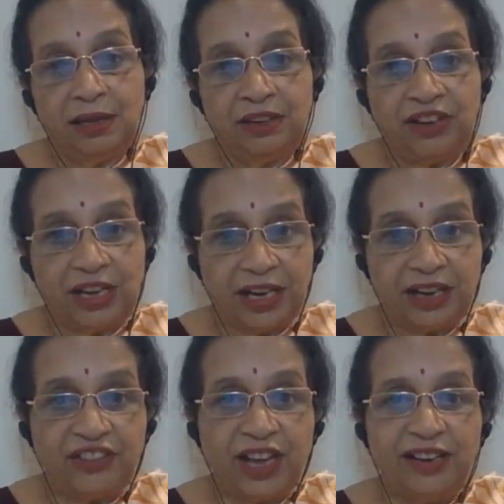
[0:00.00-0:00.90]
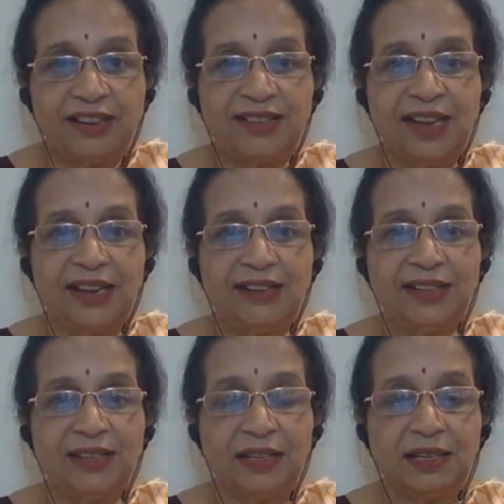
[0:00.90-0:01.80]
Shankaracharya
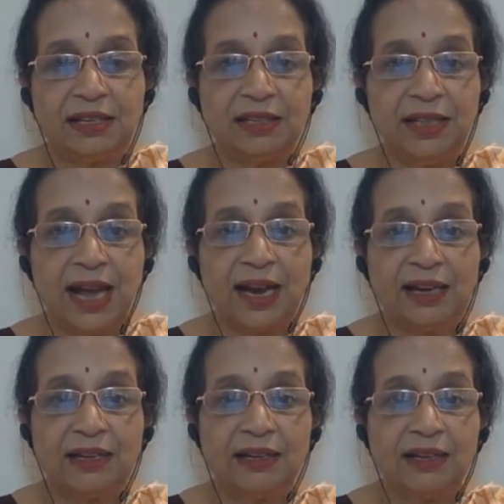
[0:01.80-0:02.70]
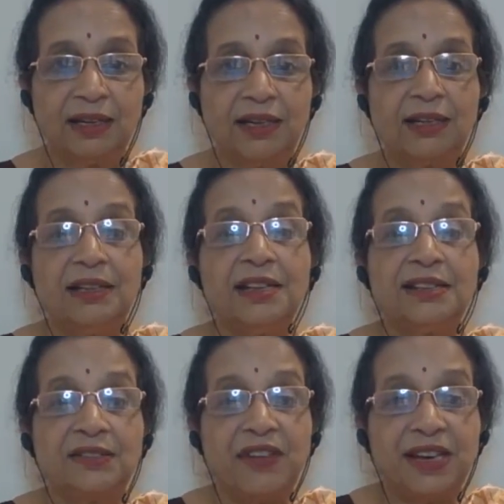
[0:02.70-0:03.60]
says that
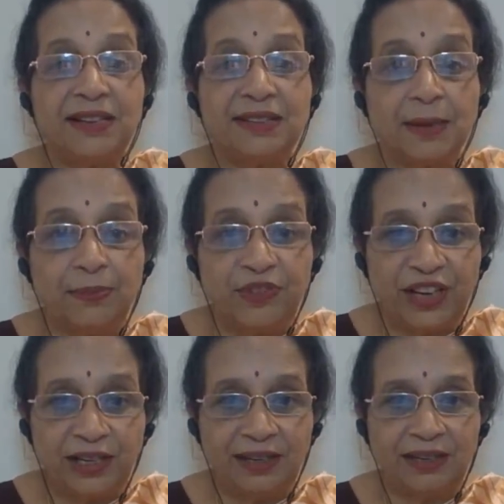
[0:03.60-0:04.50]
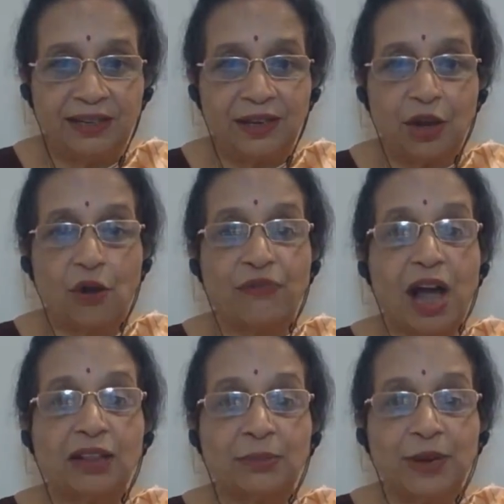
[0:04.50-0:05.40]
this very subject of
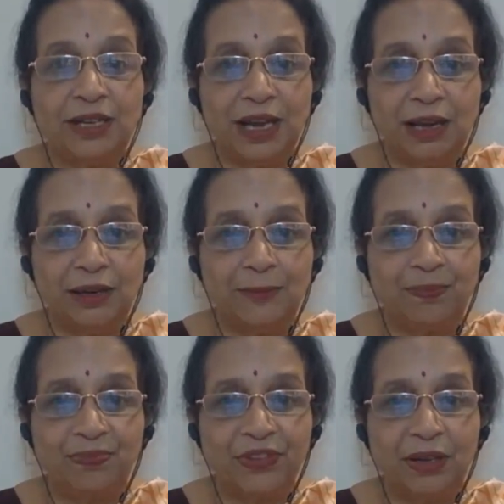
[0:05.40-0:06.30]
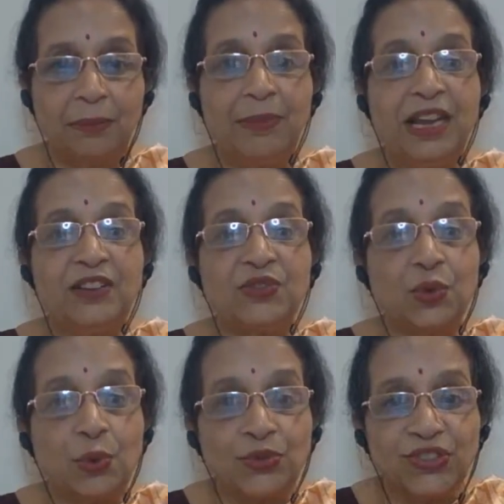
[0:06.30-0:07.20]
Atmajnanam being
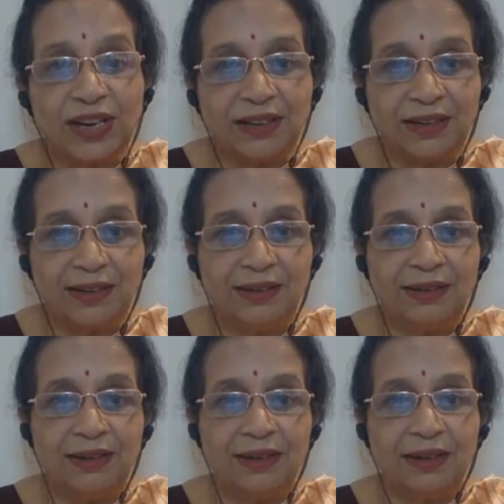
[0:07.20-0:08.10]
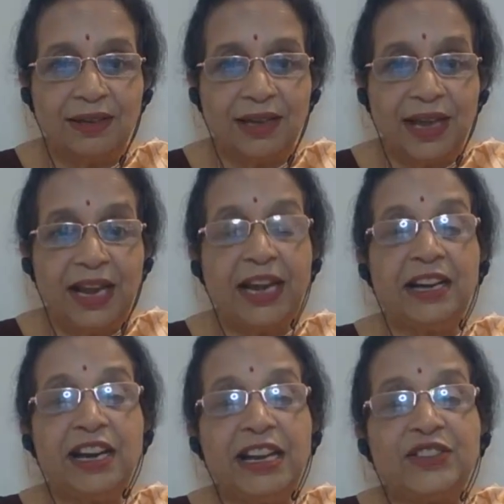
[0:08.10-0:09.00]
so subtle,
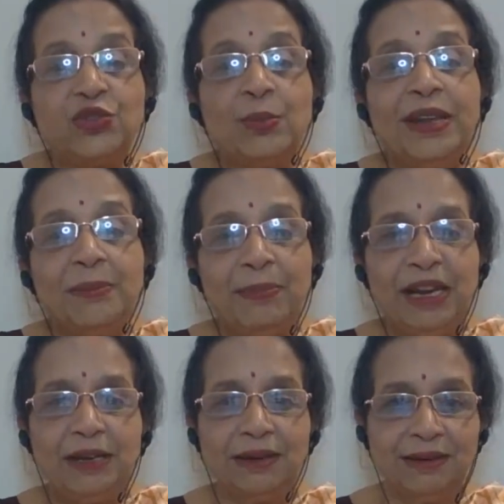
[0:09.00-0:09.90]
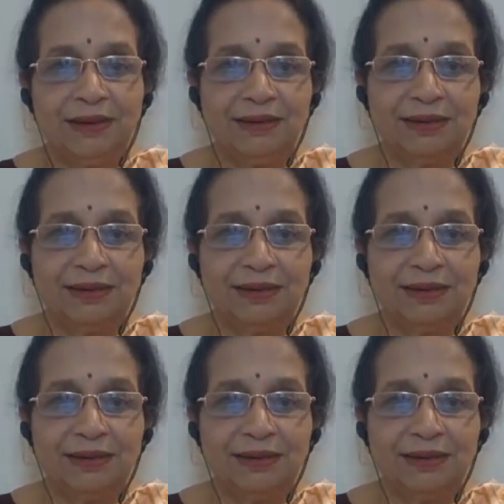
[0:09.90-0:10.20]
it needs to be repeated.